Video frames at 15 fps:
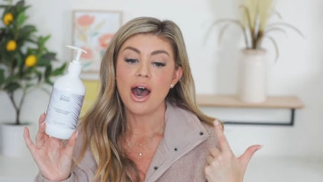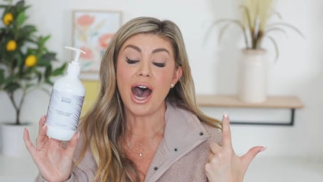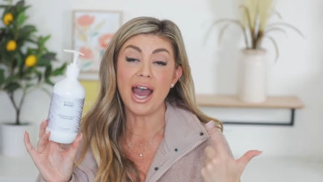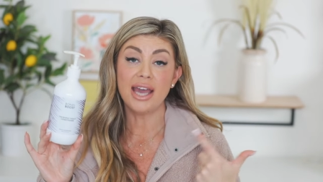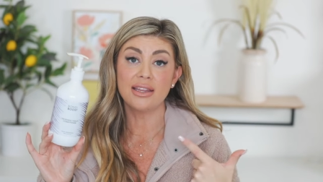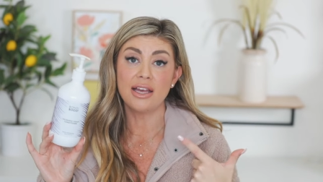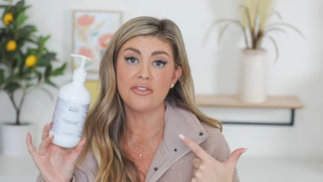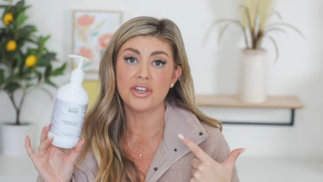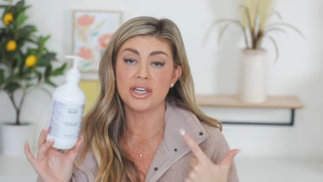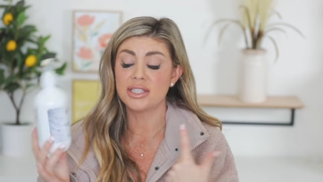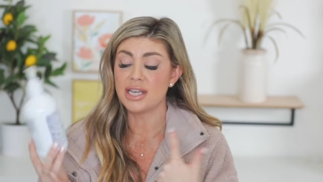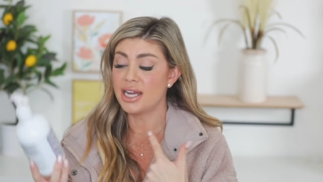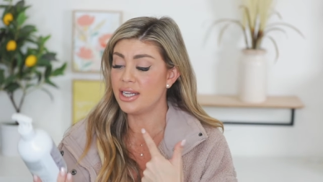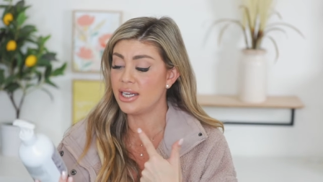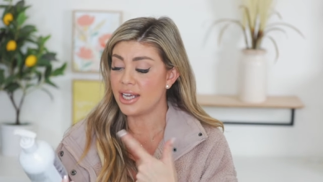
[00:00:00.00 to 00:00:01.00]
I love this.
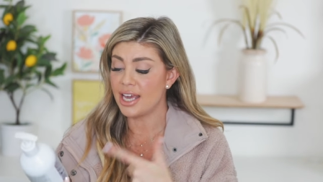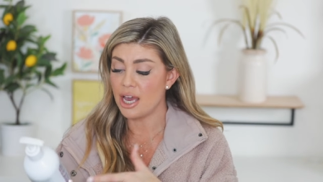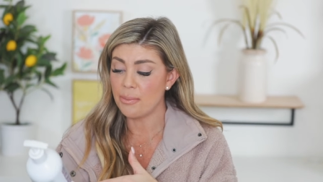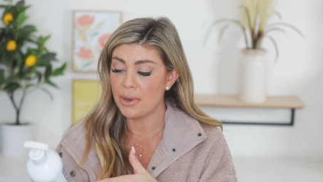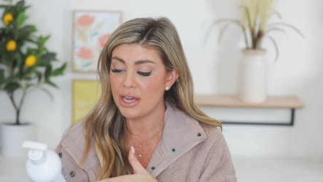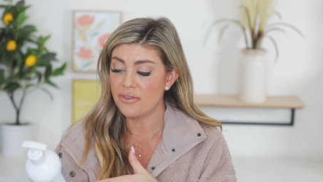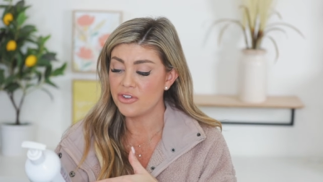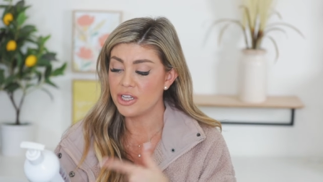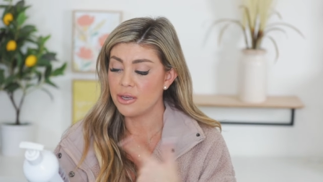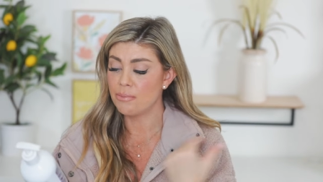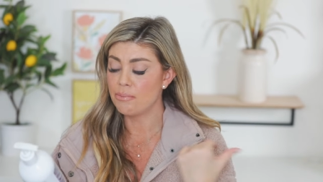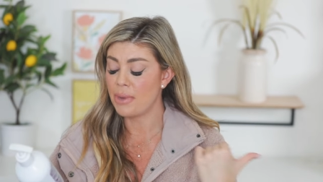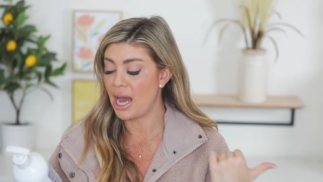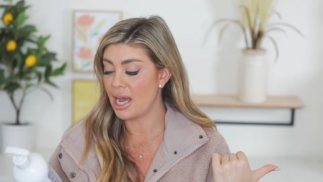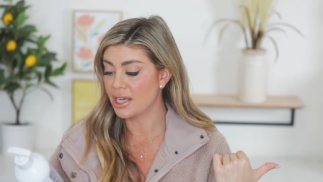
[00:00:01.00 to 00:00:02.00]
I did a campaign for them
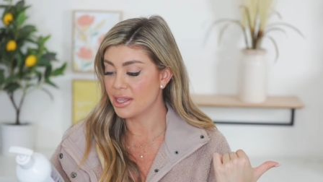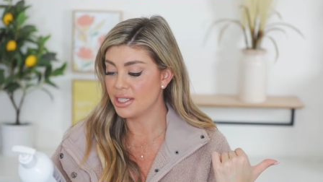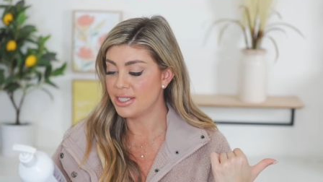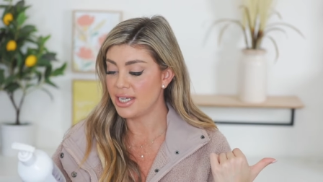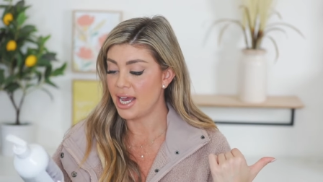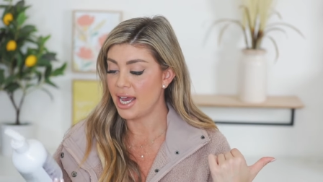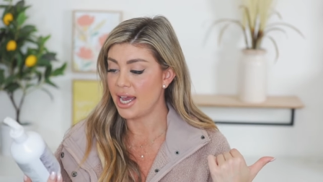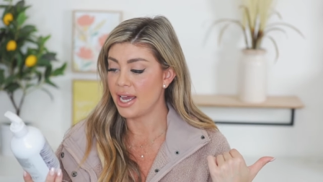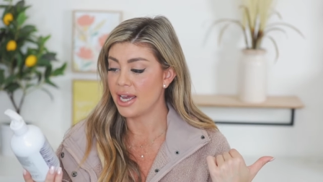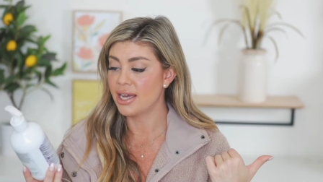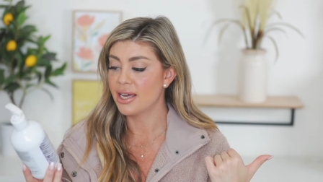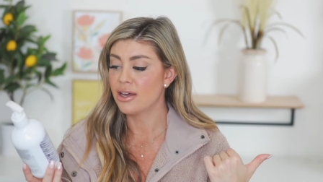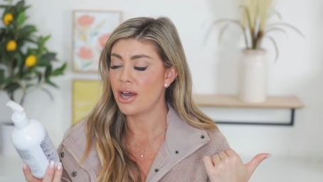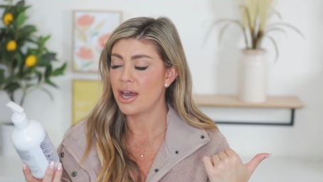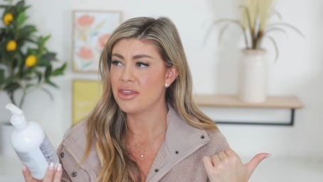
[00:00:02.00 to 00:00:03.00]
back in the
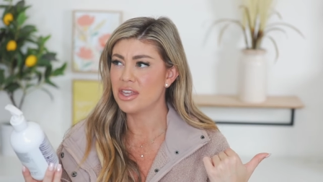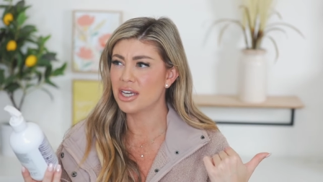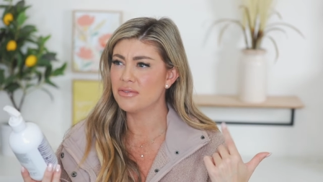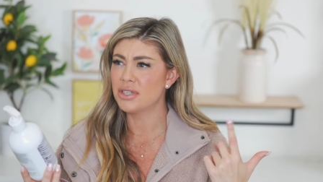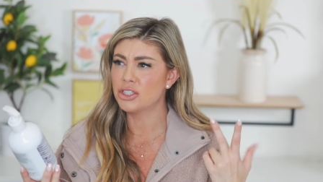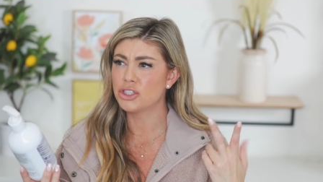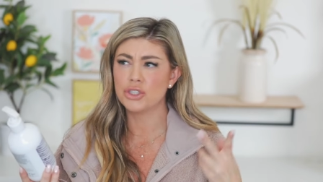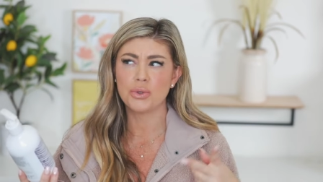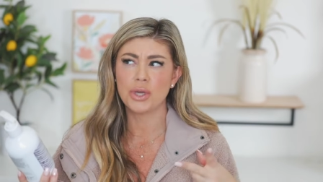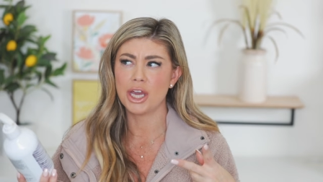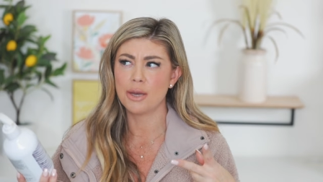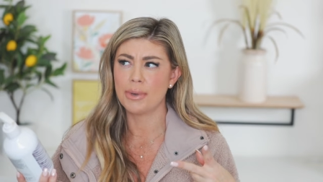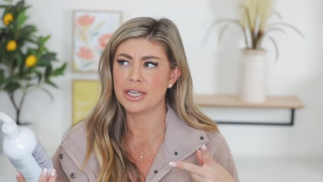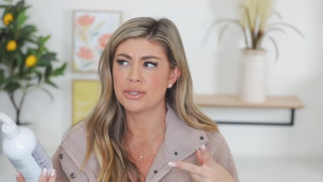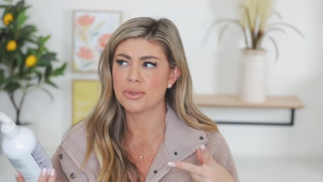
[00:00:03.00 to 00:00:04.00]
day. I think I've done two
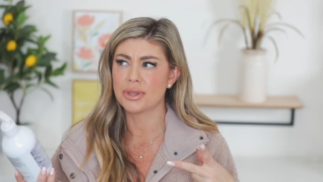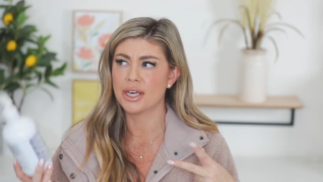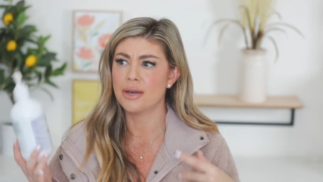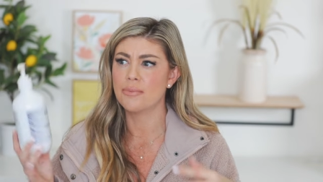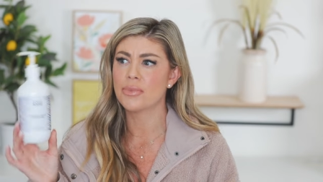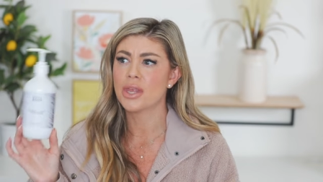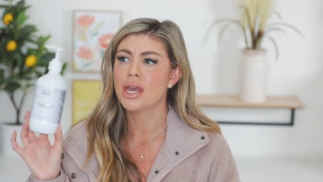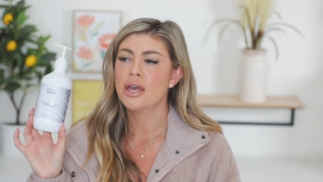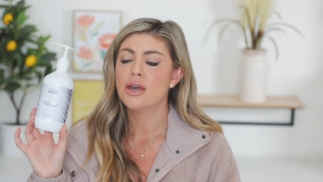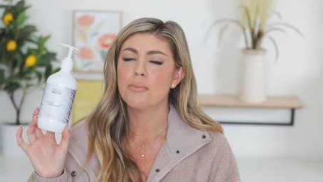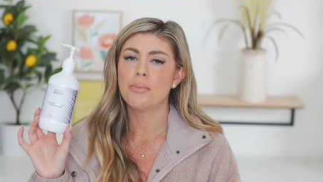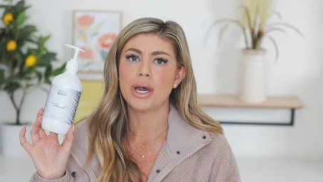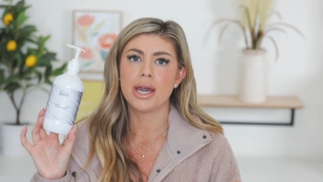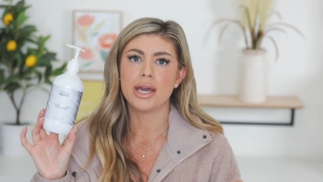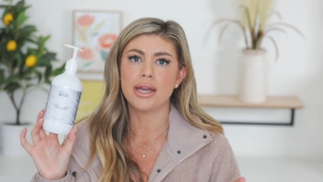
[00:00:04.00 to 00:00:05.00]
campaigns with them,
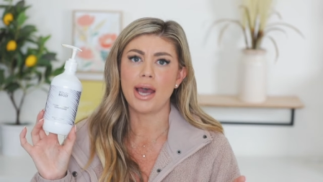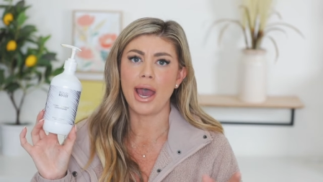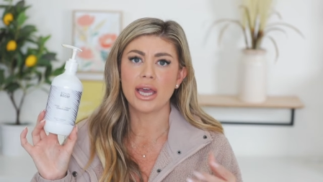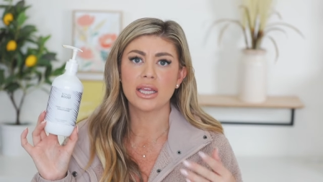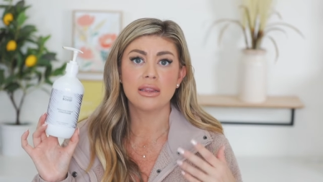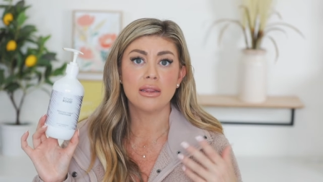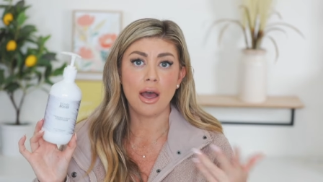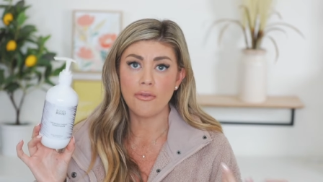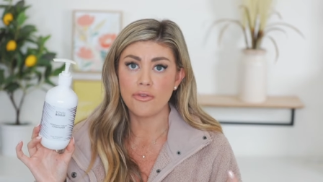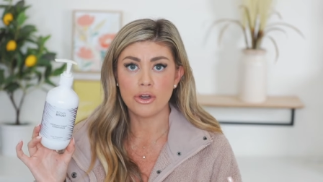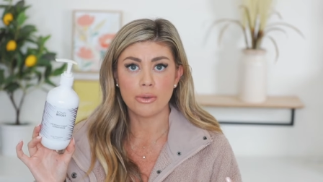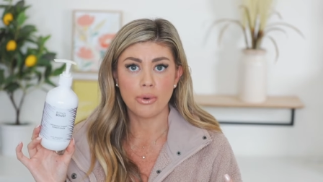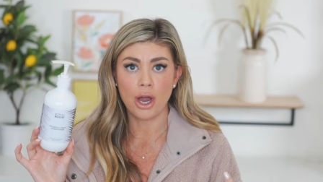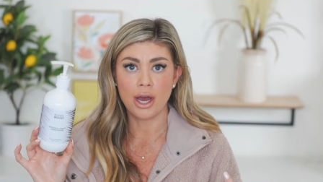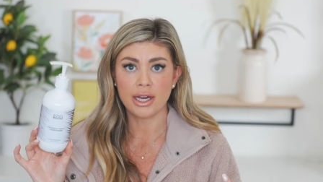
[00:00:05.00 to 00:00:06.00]
but I love
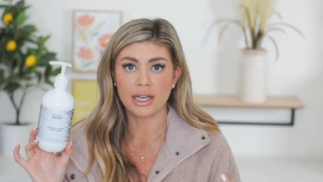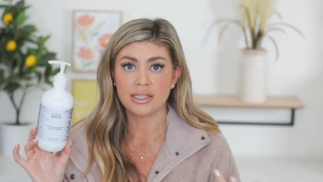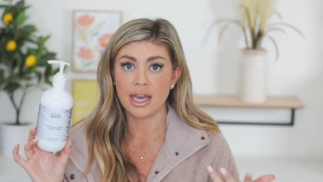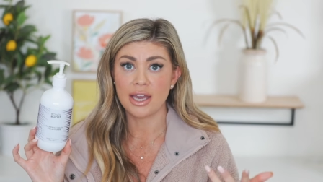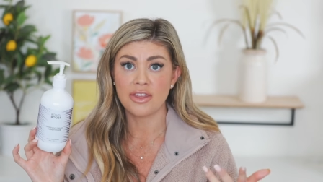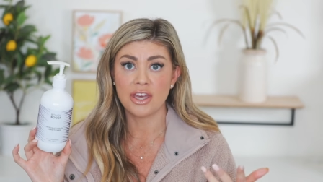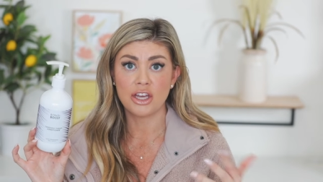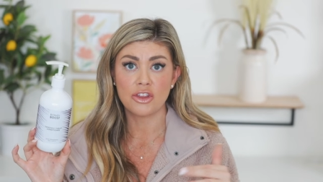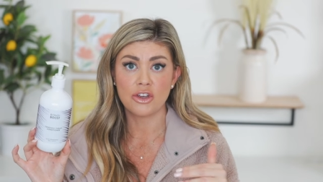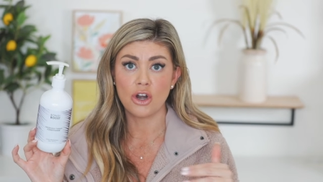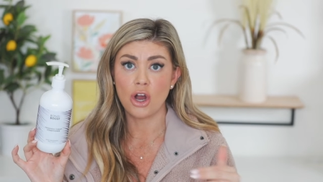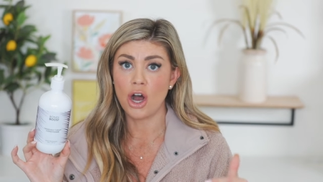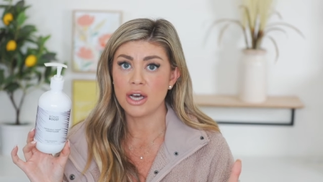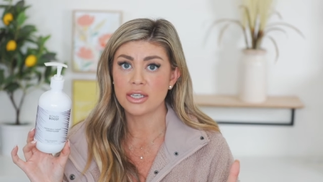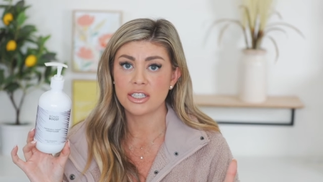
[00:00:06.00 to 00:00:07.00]
their products. I think
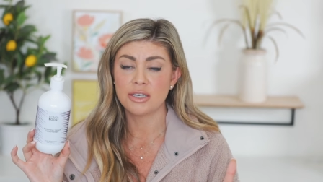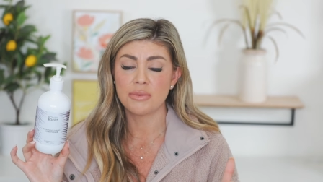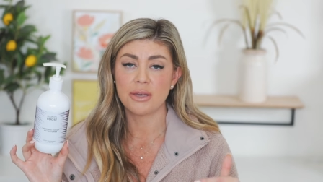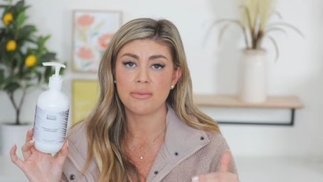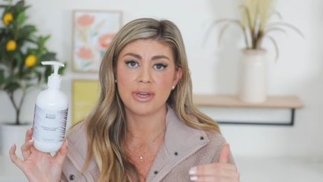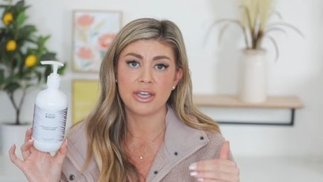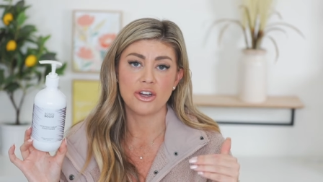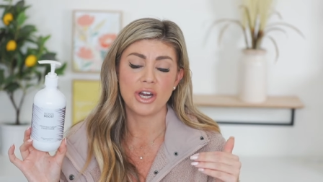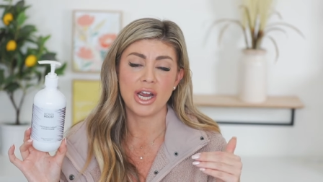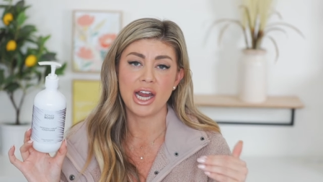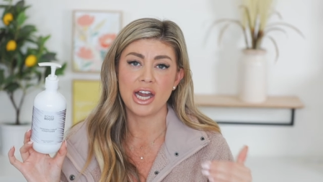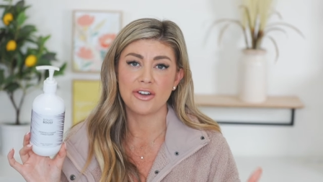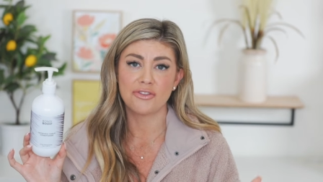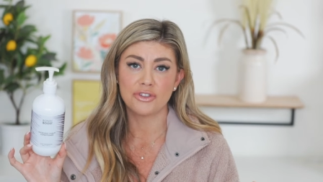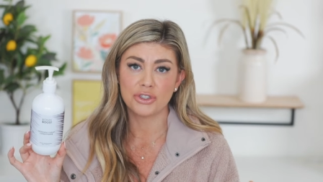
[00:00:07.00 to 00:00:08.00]
they're awesome. They make your
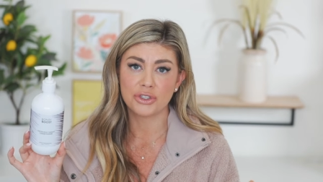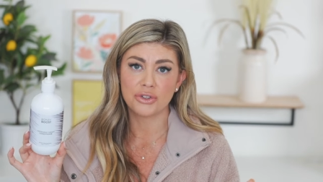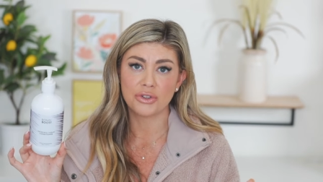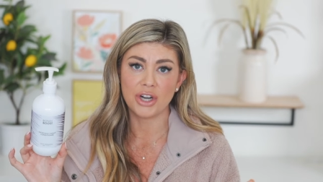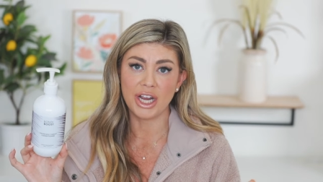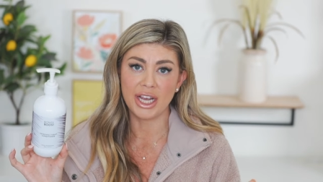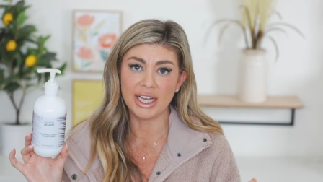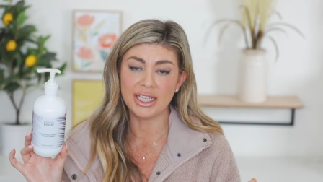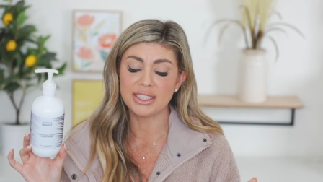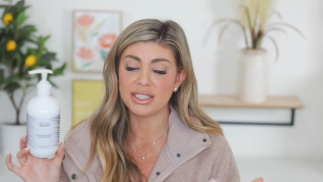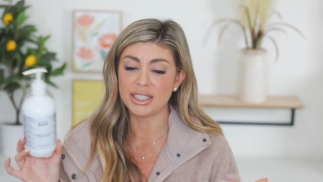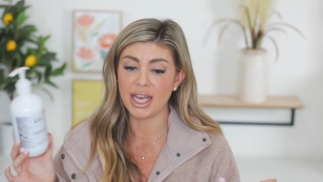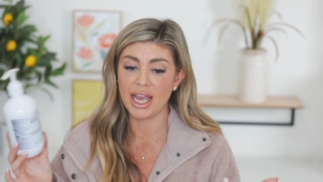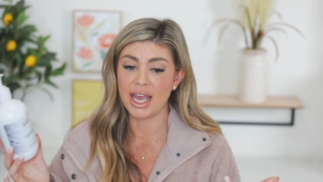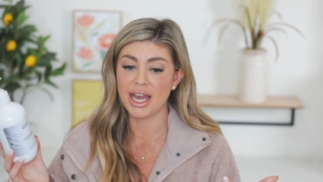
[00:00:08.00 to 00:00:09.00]
hair feel
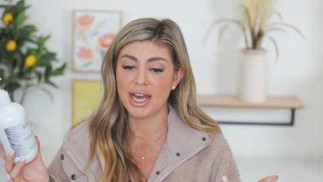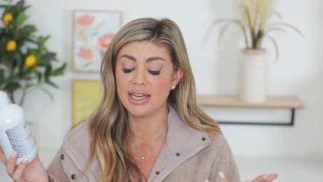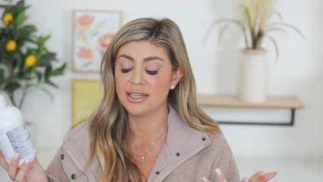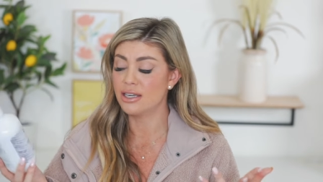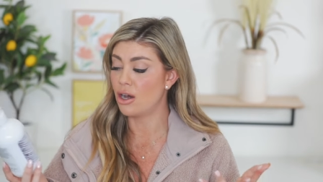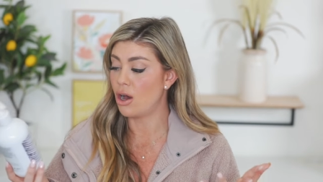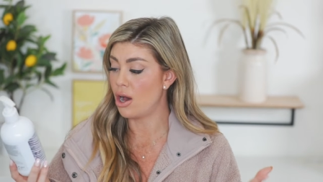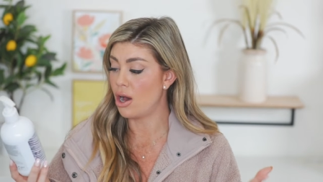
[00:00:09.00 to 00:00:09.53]
great, and